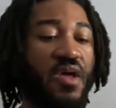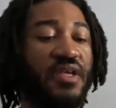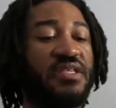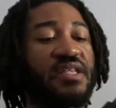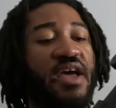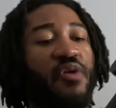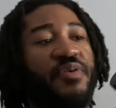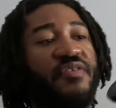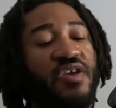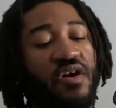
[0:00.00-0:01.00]
This is the
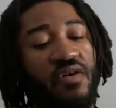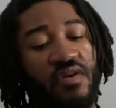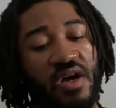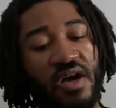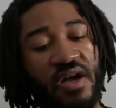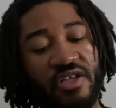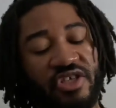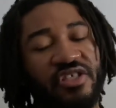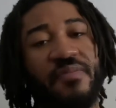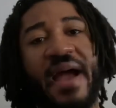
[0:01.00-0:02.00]
LPVO. It's
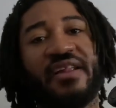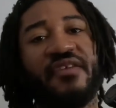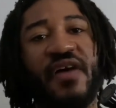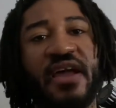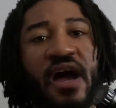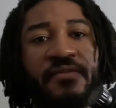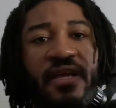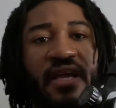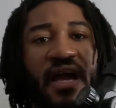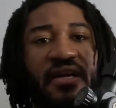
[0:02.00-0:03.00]
just a magnified
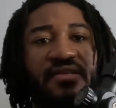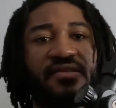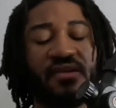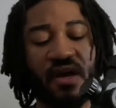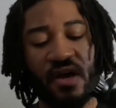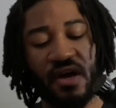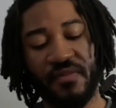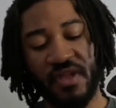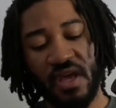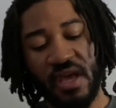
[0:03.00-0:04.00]
optic, guys.
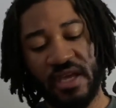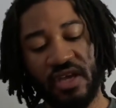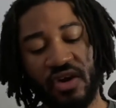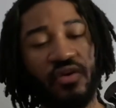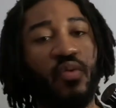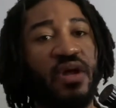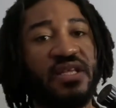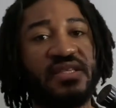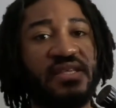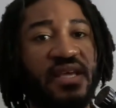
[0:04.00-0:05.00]
It can go to 1
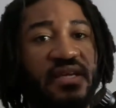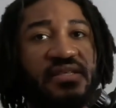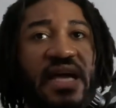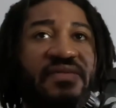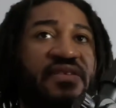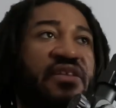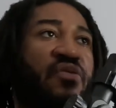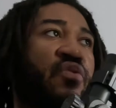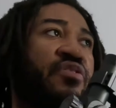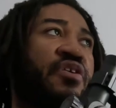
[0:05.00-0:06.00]
in 6. I've seen
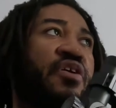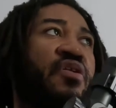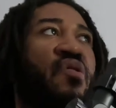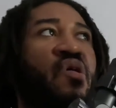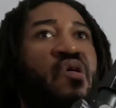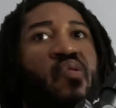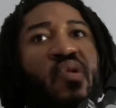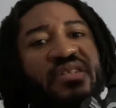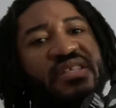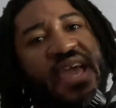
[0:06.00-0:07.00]
them where they're
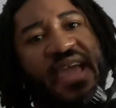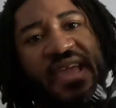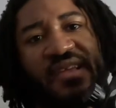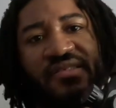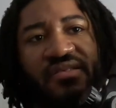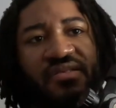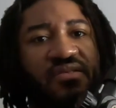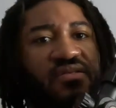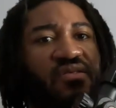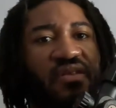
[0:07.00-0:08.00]
1 to 8.
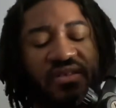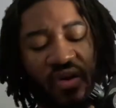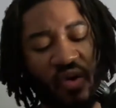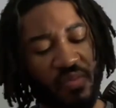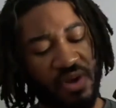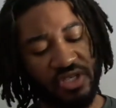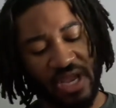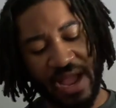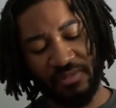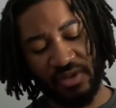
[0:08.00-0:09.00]
So there's a whole bunch.
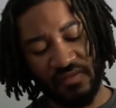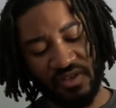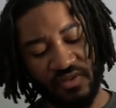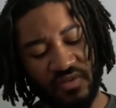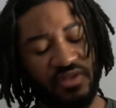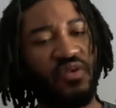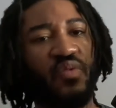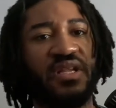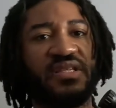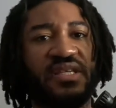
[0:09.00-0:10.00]
I'm comfortable with the
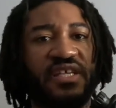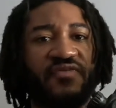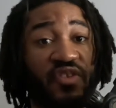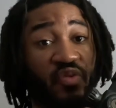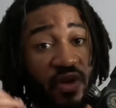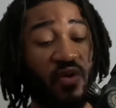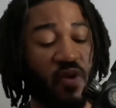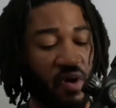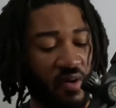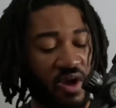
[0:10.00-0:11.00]
1 in 6 for the
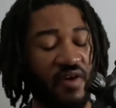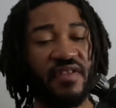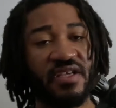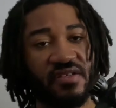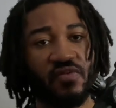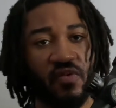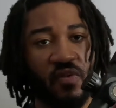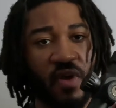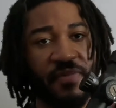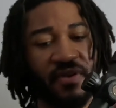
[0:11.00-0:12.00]
recoil of this
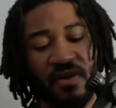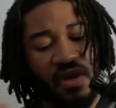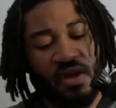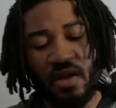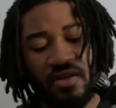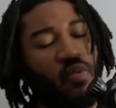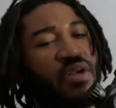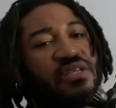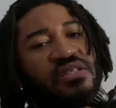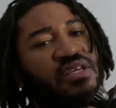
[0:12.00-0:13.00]
weapon. The
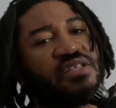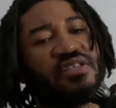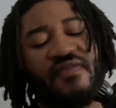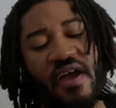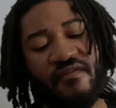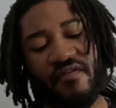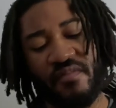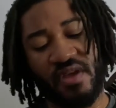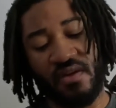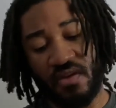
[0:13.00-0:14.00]
1 in 6 is fine for
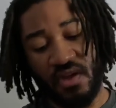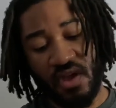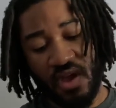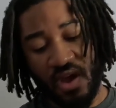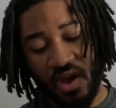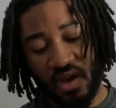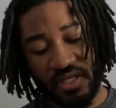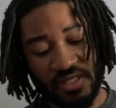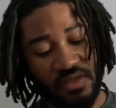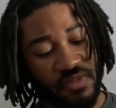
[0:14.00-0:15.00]
me.
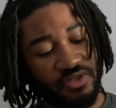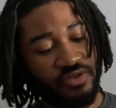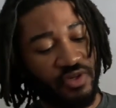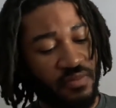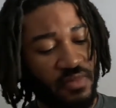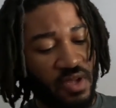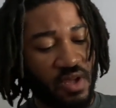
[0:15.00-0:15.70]
This is a Munstrum.